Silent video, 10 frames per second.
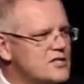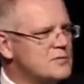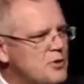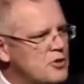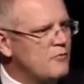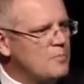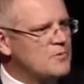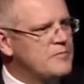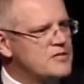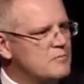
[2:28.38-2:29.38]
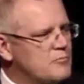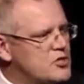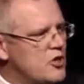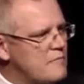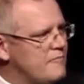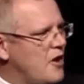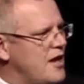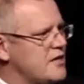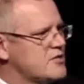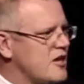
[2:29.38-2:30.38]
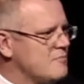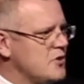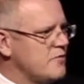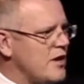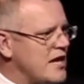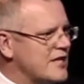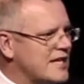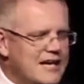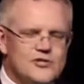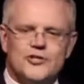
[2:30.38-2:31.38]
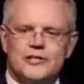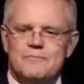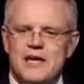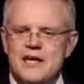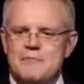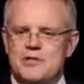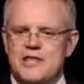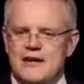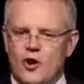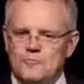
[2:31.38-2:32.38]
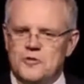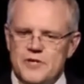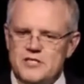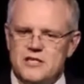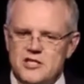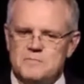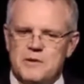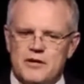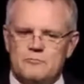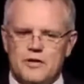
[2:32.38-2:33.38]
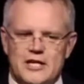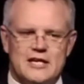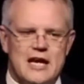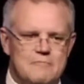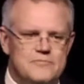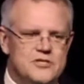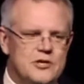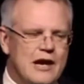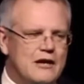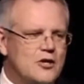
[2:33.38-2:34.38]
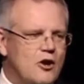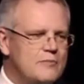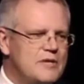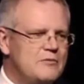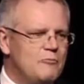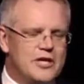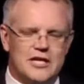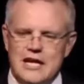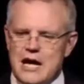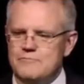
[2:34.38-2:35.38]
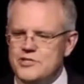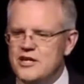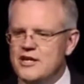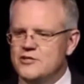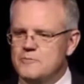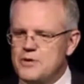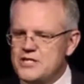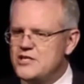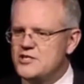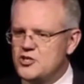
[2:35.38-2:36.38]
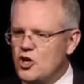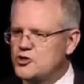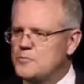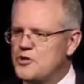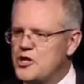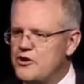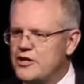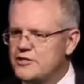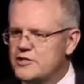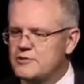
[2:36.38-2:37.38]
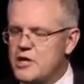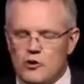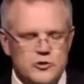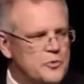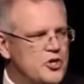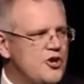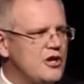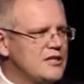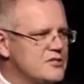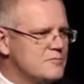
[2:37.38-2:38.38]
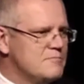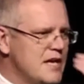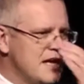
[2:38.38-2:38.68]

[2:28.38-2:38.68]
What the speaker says: this spirit of optimism, which I'm finding as I move around the country. But that optimistic spirit, when it comes to our economy, when it comes to business and entrepreneurialism,